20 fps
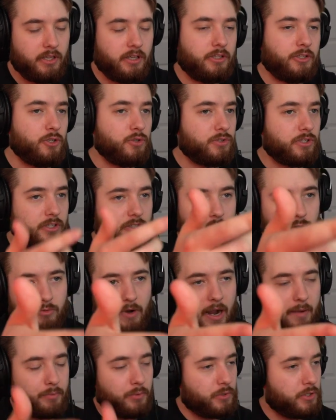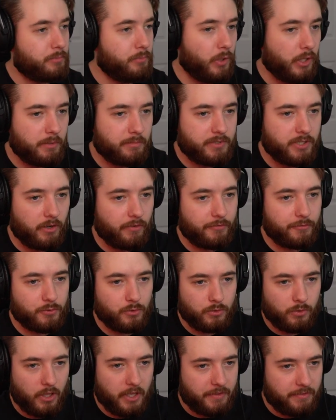using the grapple to pull himself
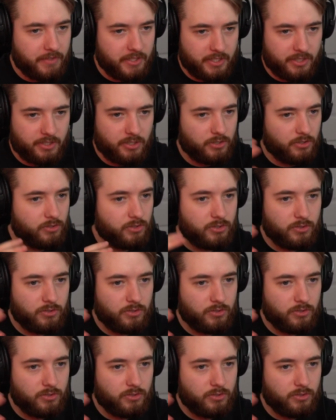through like this